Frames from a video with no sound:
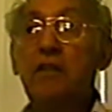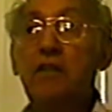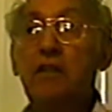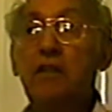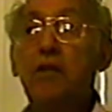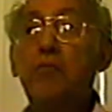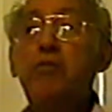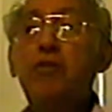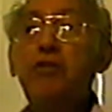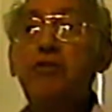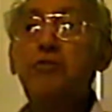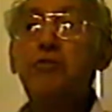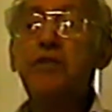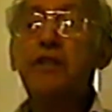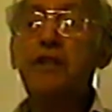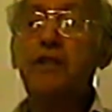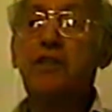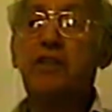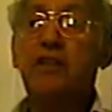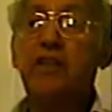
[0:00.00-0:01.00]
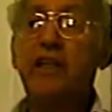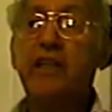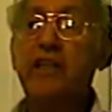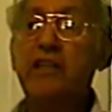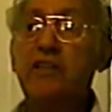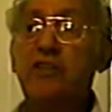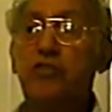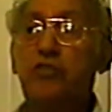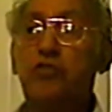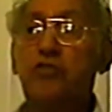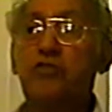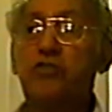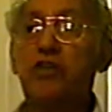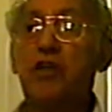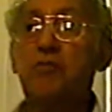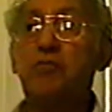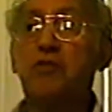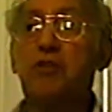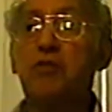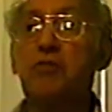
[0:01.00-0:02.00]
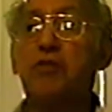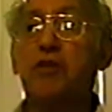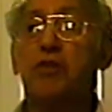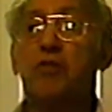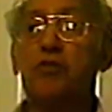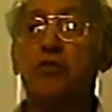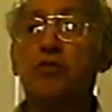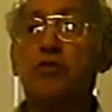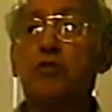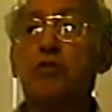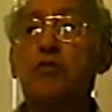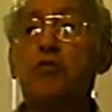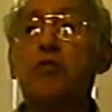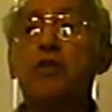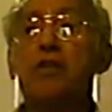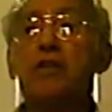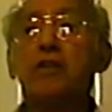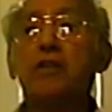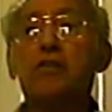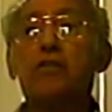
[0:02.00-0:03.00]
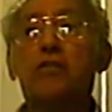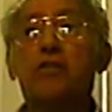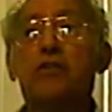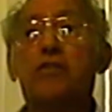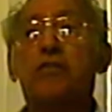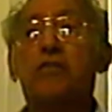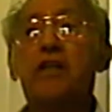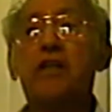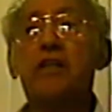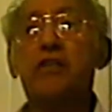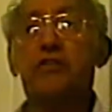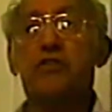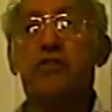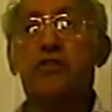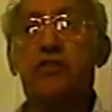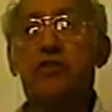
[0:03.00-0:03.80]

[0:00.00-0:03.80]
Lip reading: there must be a tents or something because they were working on a ranch.